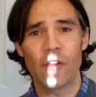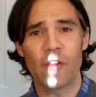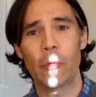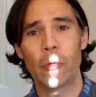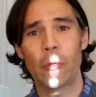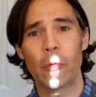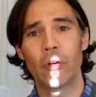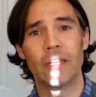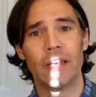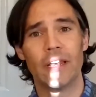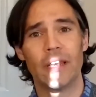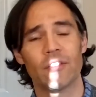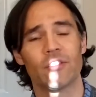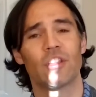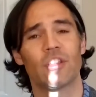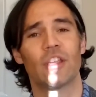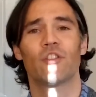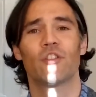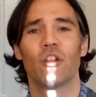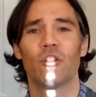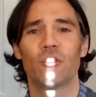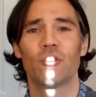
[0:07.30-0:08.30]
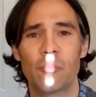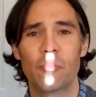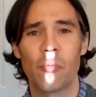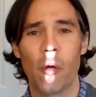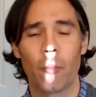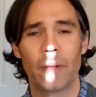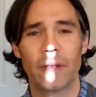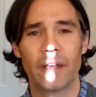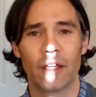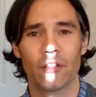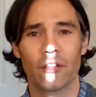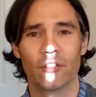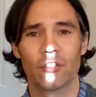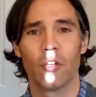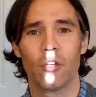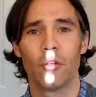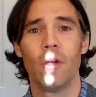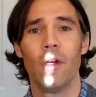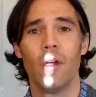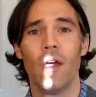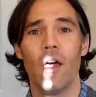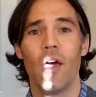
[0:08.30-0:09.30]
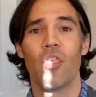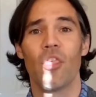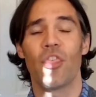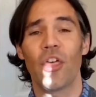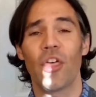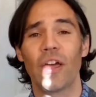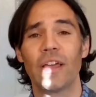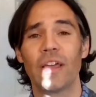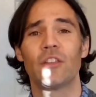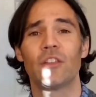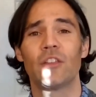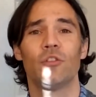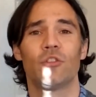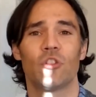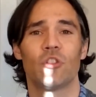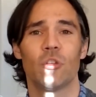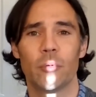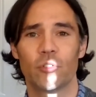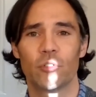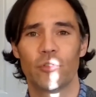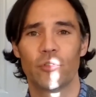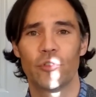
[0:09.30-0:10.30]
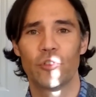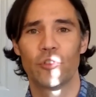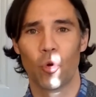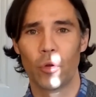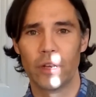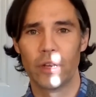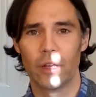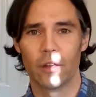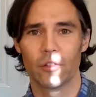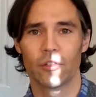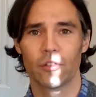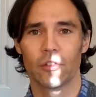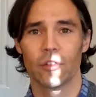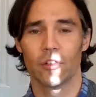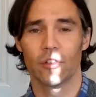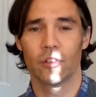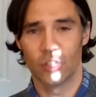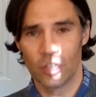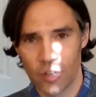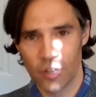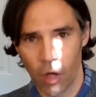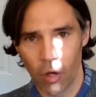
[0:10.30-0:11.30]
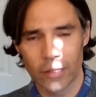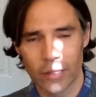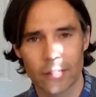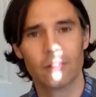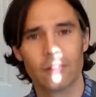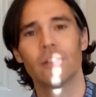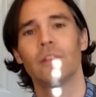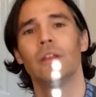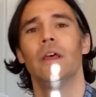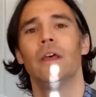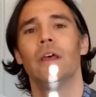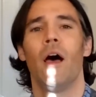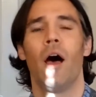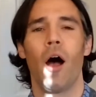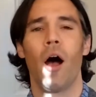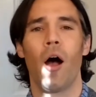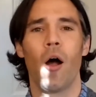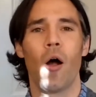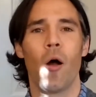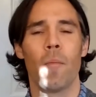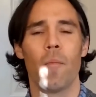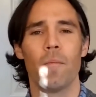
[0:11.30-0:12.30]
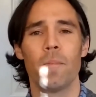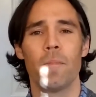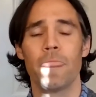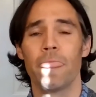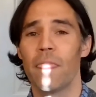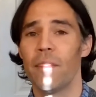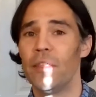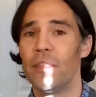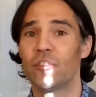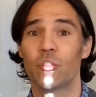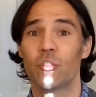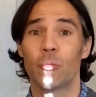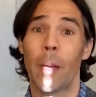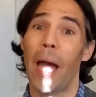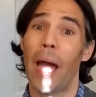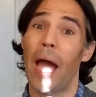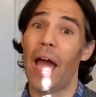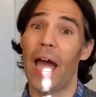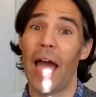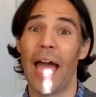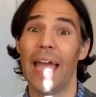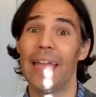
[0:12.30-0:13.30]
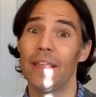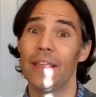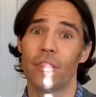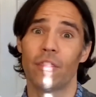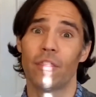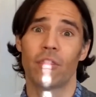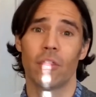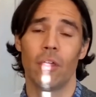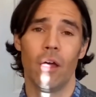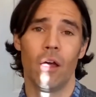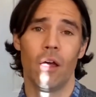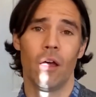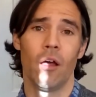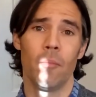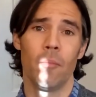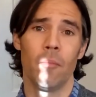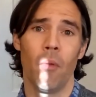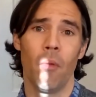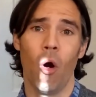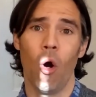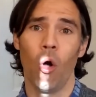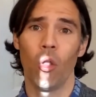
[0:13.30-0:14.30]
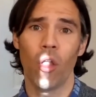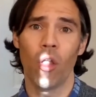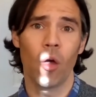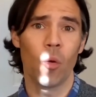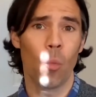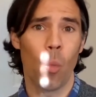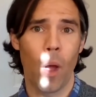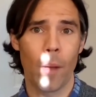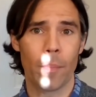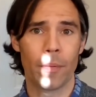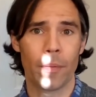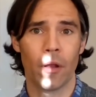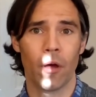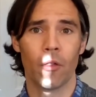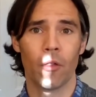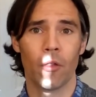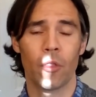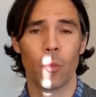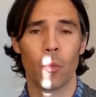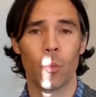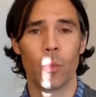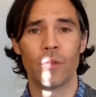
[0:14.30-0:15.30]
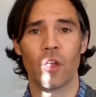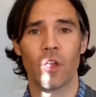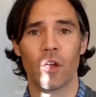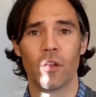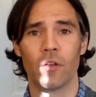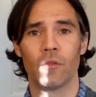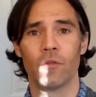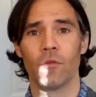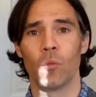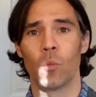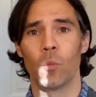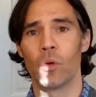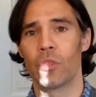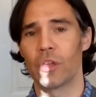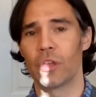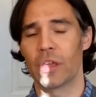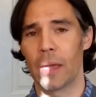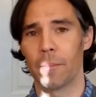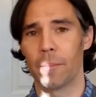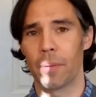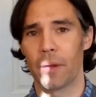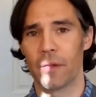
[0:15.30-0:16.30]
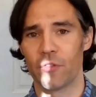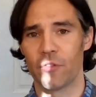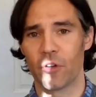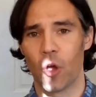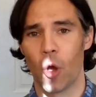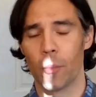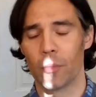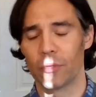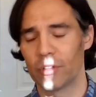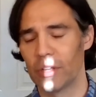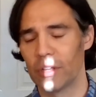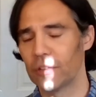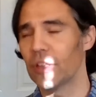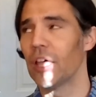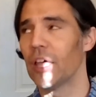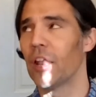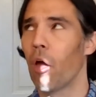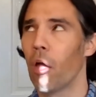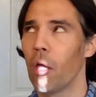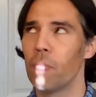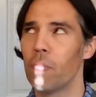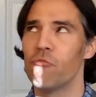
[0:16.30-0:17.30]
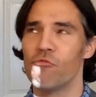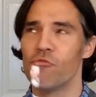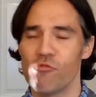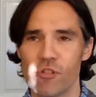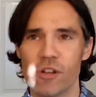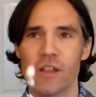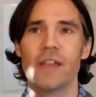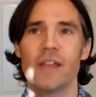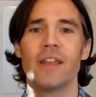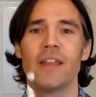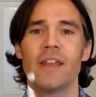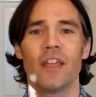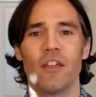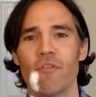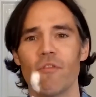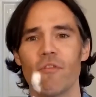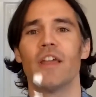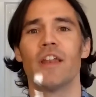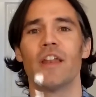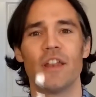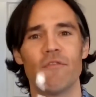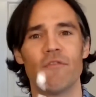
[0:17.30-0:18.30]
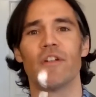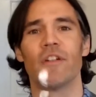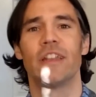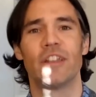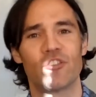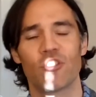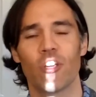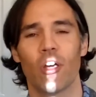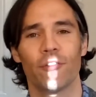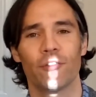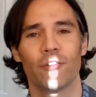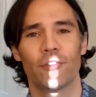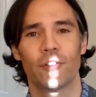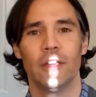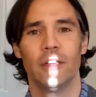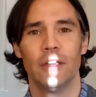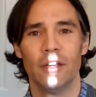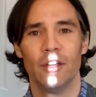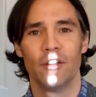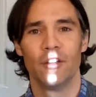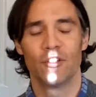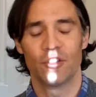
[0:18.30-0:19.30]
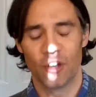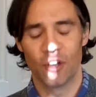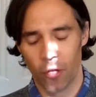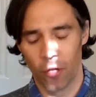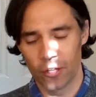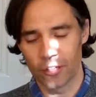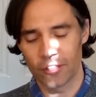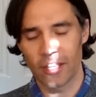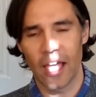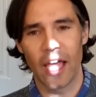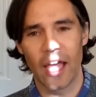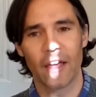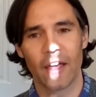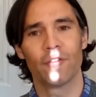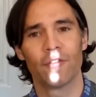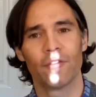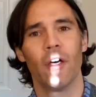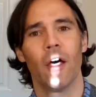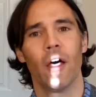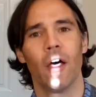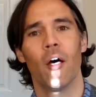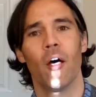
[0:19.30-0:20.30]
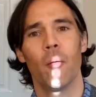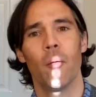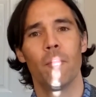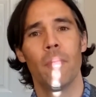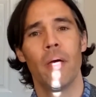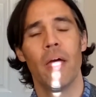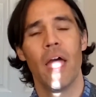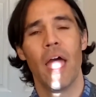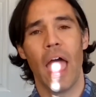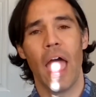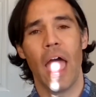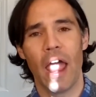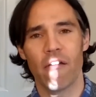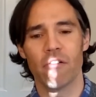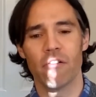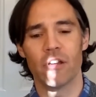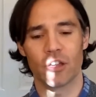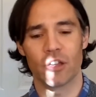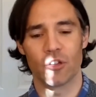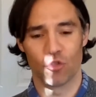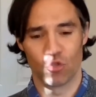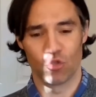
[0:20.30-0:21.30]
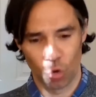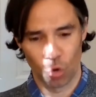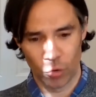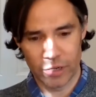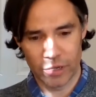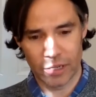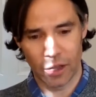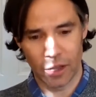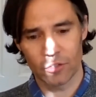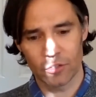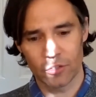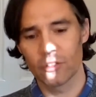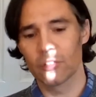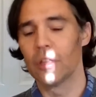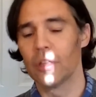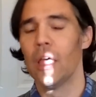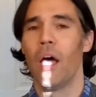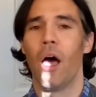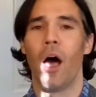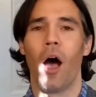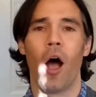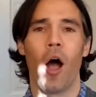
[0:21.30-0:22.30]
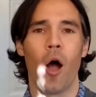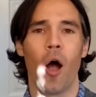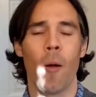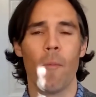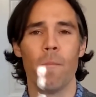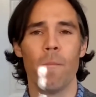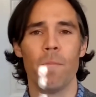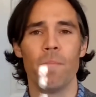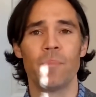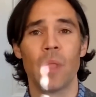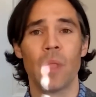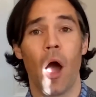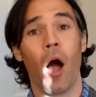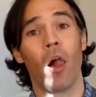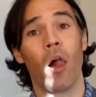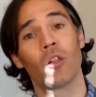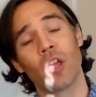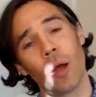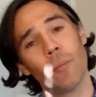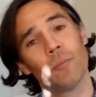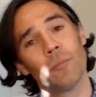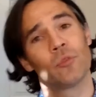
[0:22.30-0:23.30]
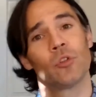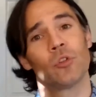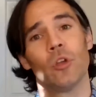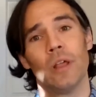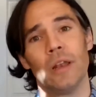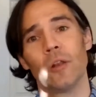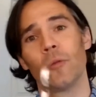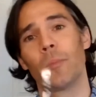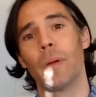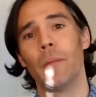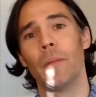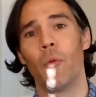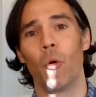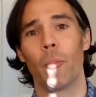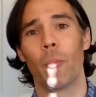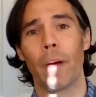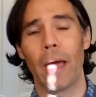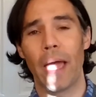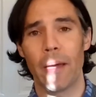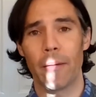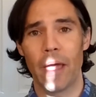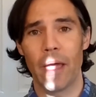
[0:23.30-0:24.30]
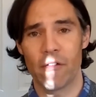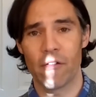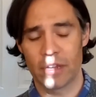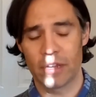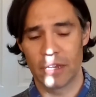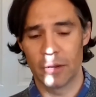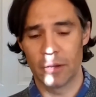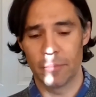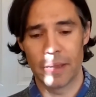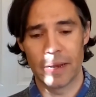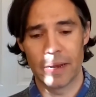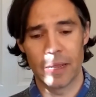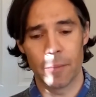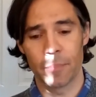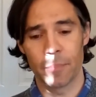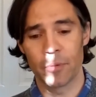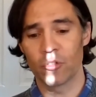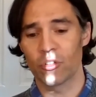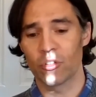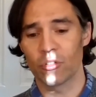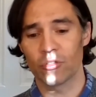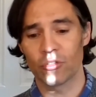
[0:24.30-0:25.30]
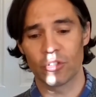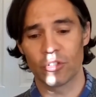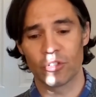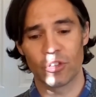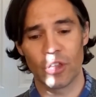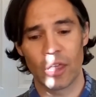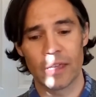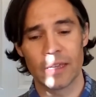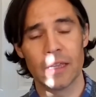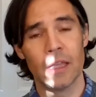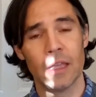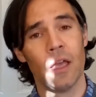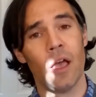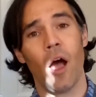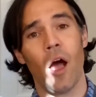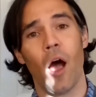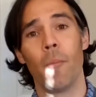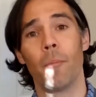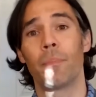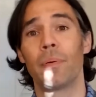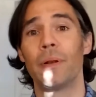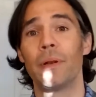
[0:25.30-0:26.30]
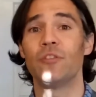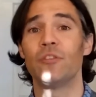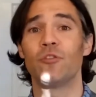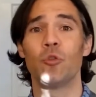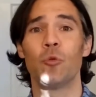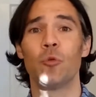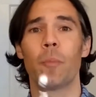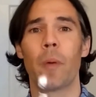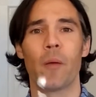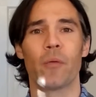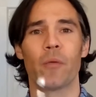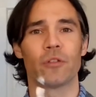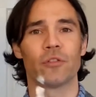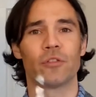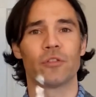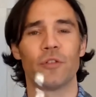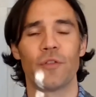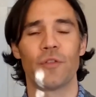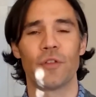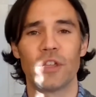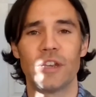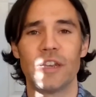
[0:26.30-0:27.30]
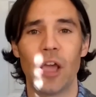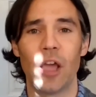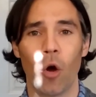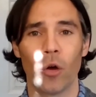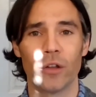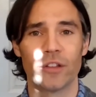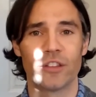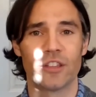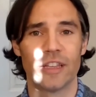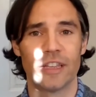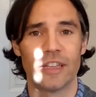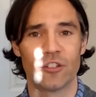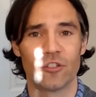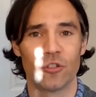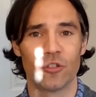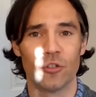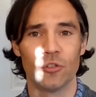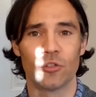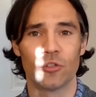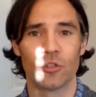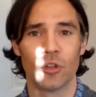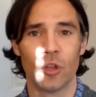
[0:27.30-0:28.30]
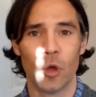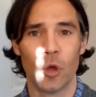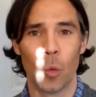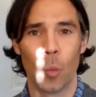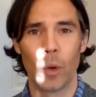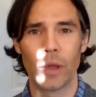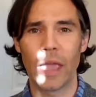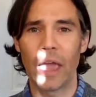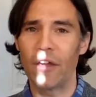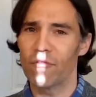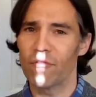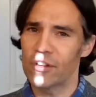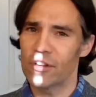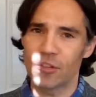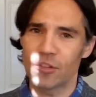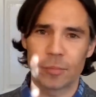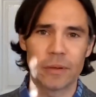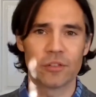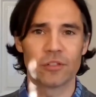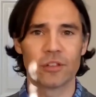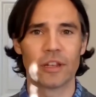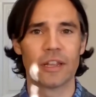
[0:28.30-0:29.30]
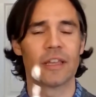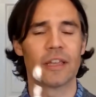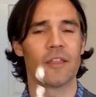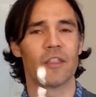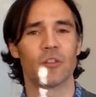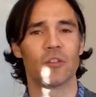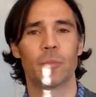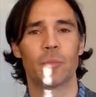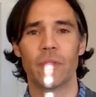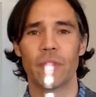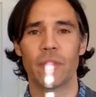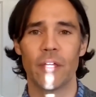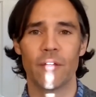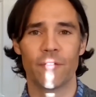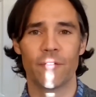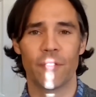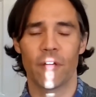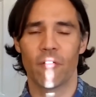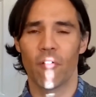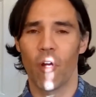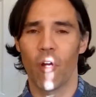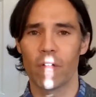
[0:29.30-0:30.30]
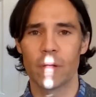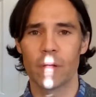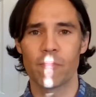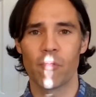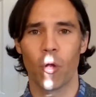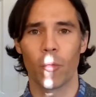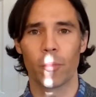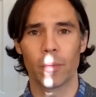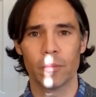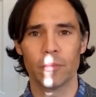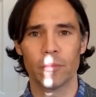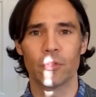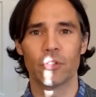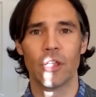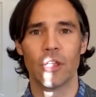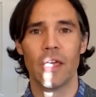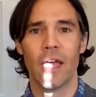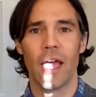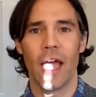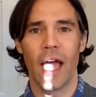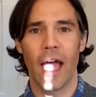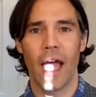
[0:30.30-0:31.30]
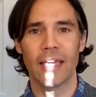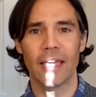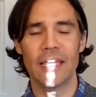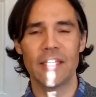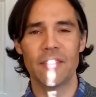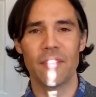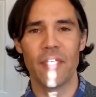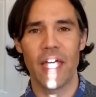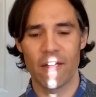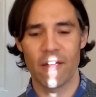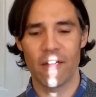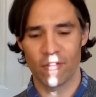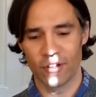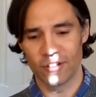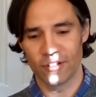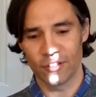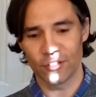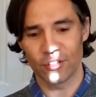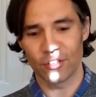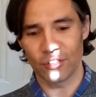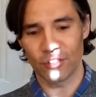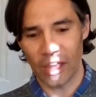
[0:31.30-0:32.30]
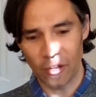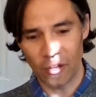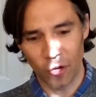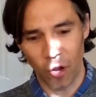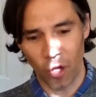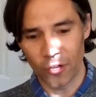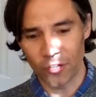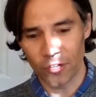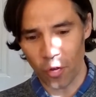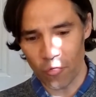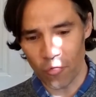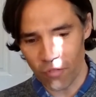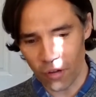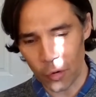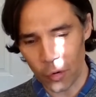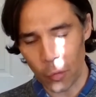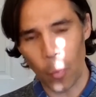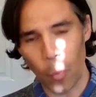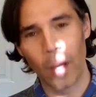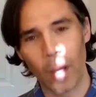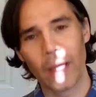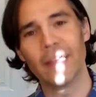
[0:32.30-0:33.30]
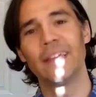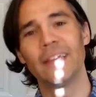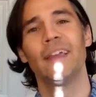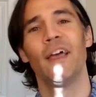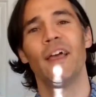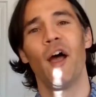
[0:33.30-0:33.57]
everybody. Let's get started properly now. So, thank you so much for joining us tonight. This is about our eighth online webinar that we've done with the Campaign for Common Sense, and I'm really chuffed tonight to have Eric joining us. I'll come to a little bit more about Eric in a minute, but just to say, please do bear with us if there's any IT issues. We're getting reasonably slick at this, but if there are any problems, hang in there and stay online. Don't run away.